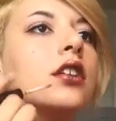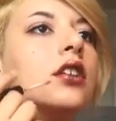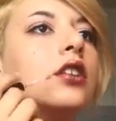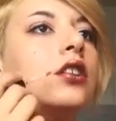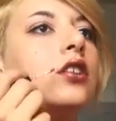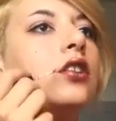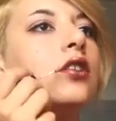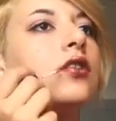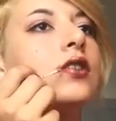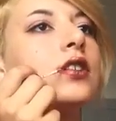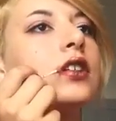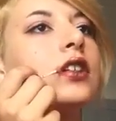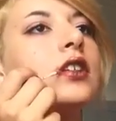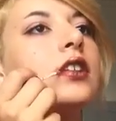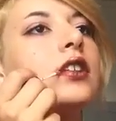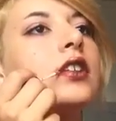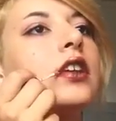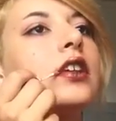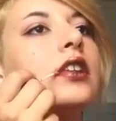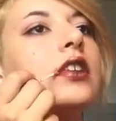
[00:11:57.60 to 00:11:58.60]
And don't
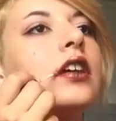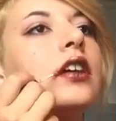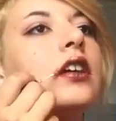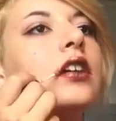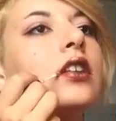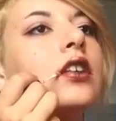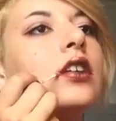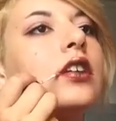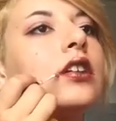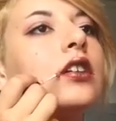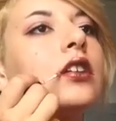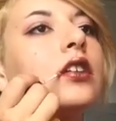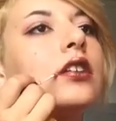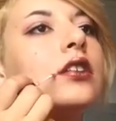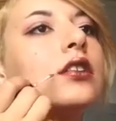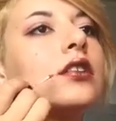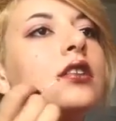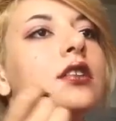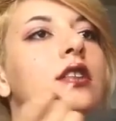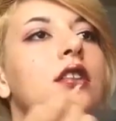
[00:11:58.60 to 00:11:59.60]
forget to take that
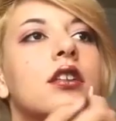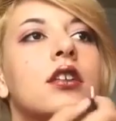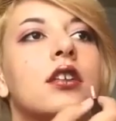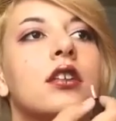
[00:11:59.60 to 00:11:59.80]
gloss